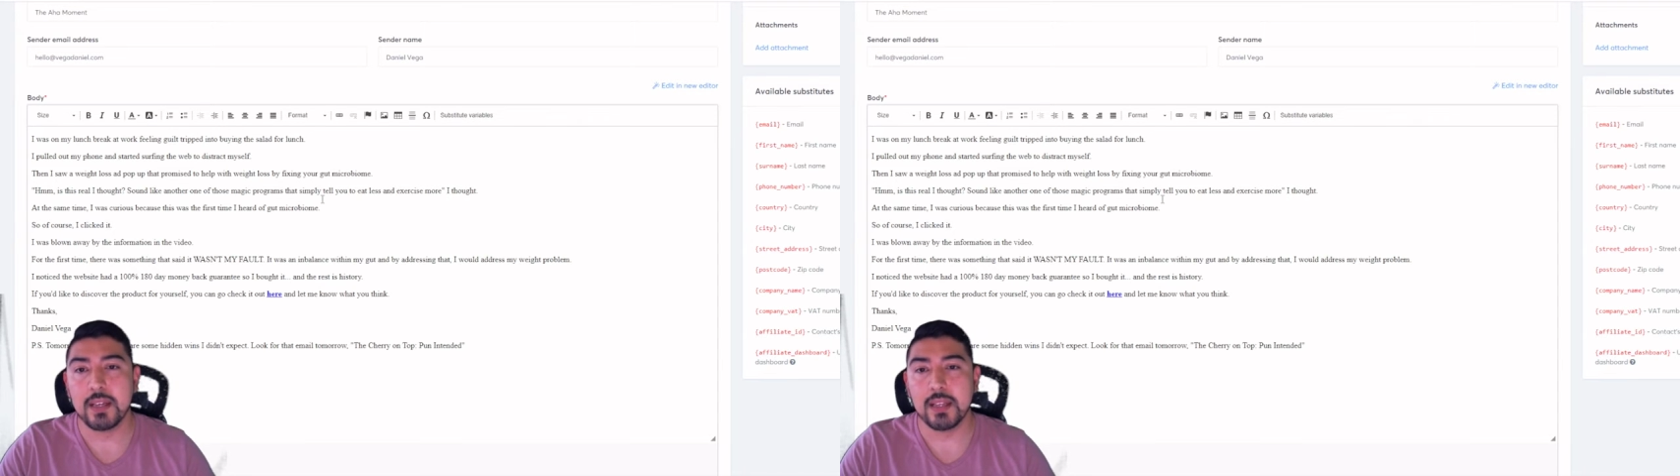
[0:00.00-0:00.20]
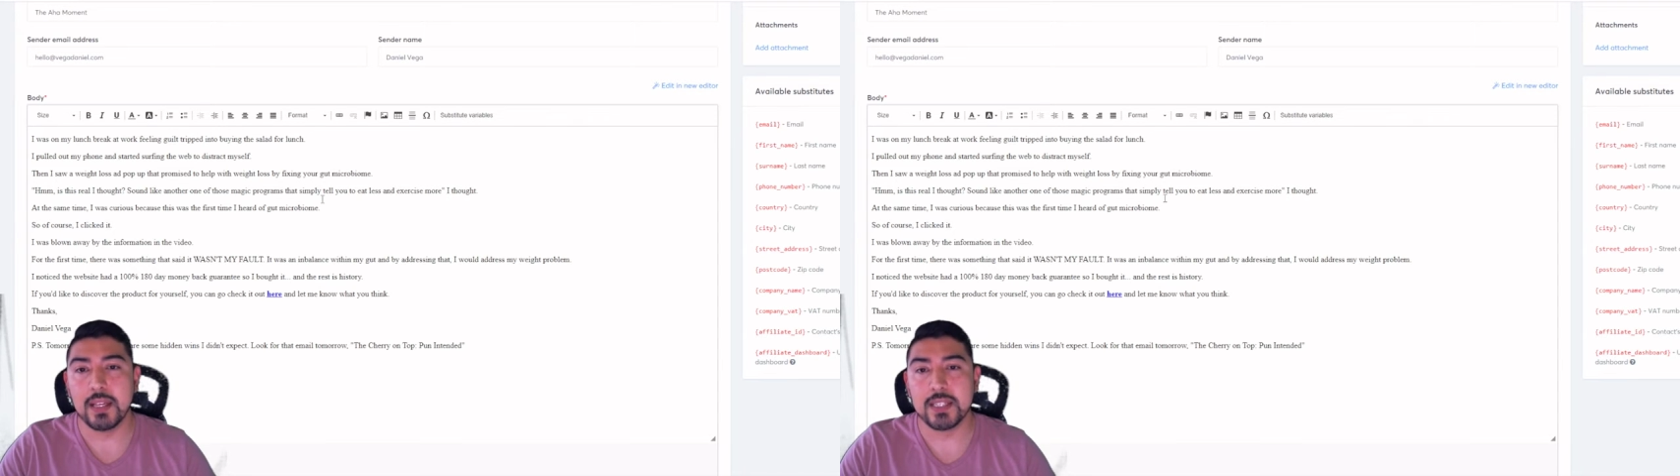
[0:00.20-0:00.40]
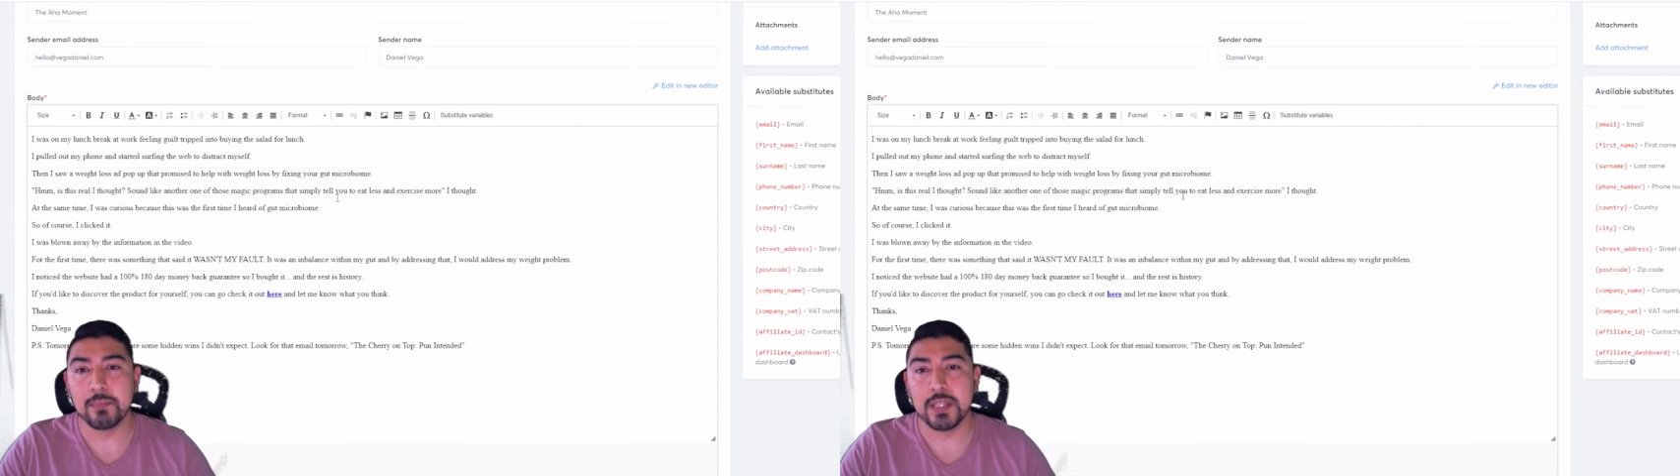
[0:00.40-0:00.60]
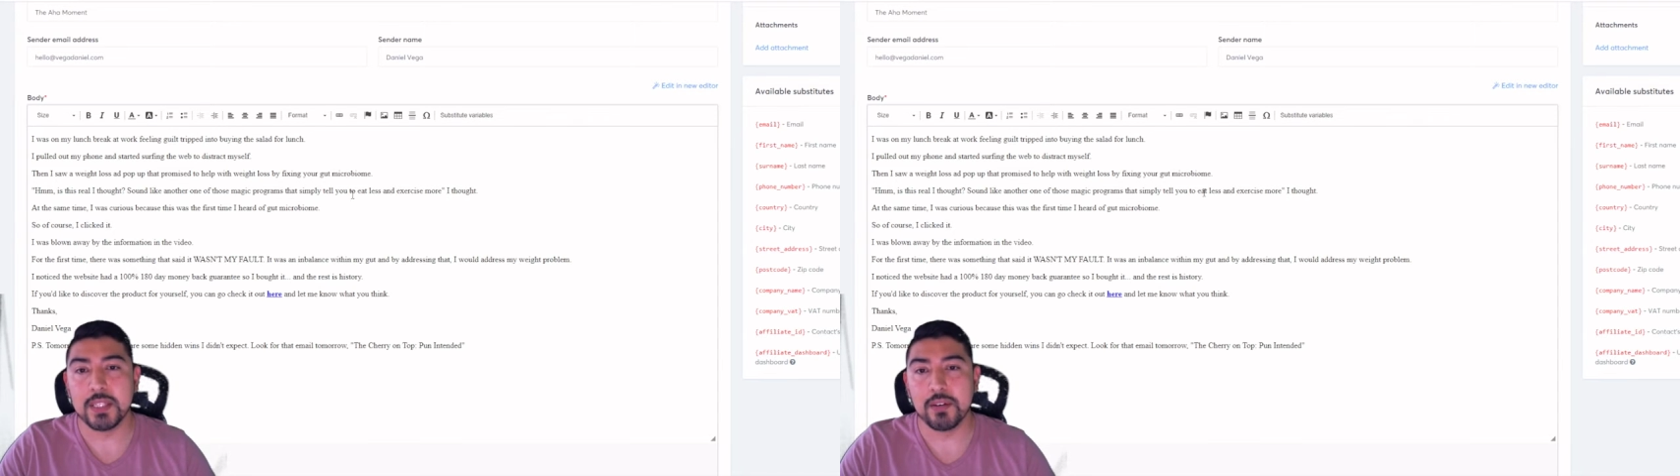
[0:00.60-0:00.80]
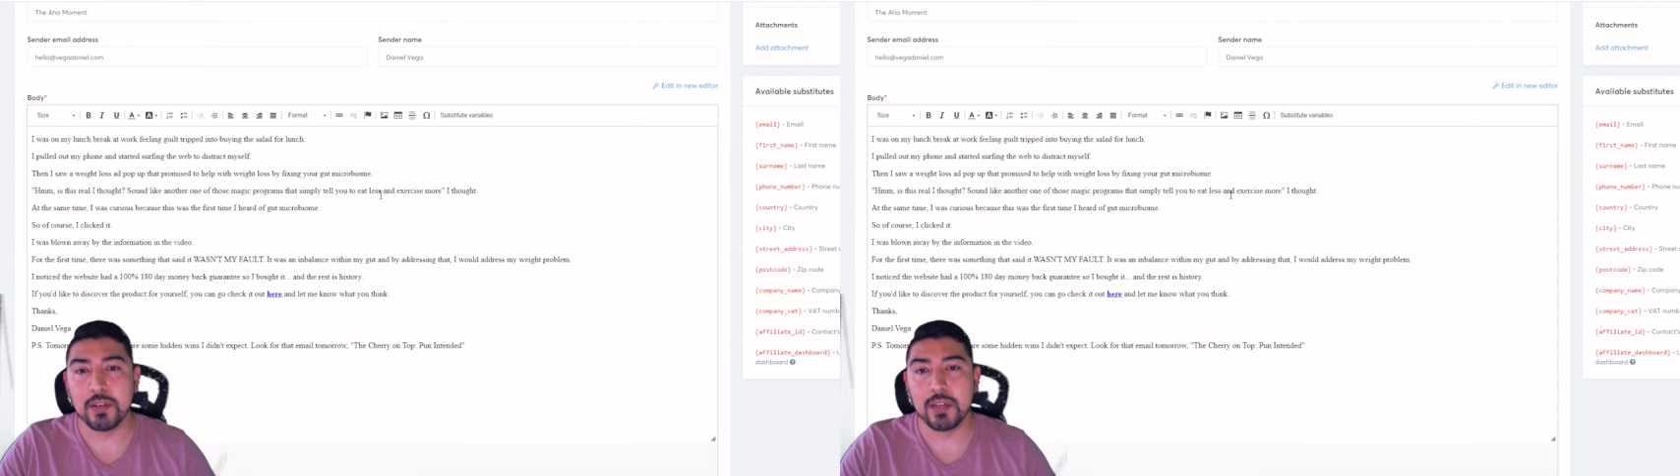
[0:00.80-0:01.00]
that simply
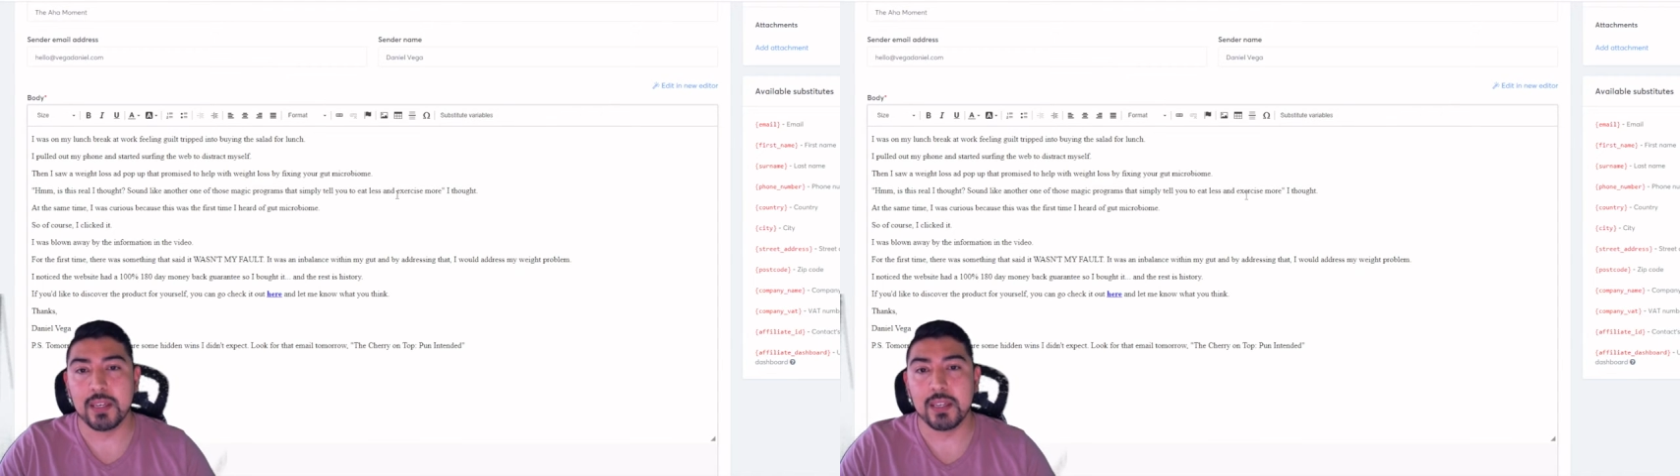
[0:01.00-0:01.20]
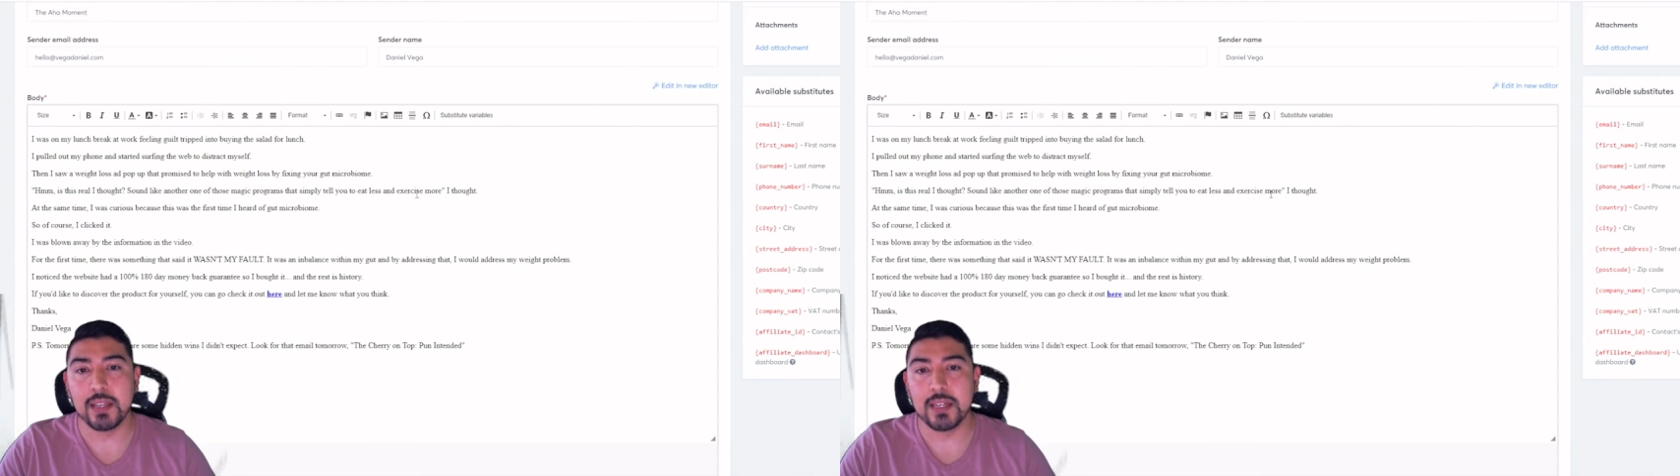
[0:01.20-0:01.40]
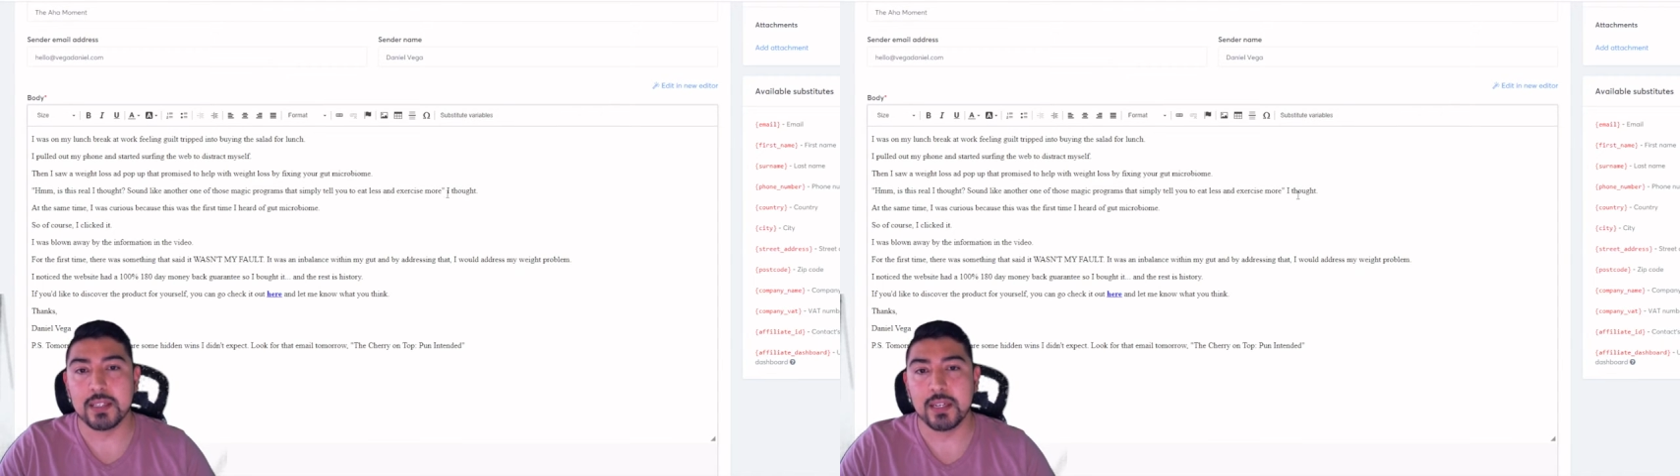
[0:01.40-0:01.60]
tell you to eat less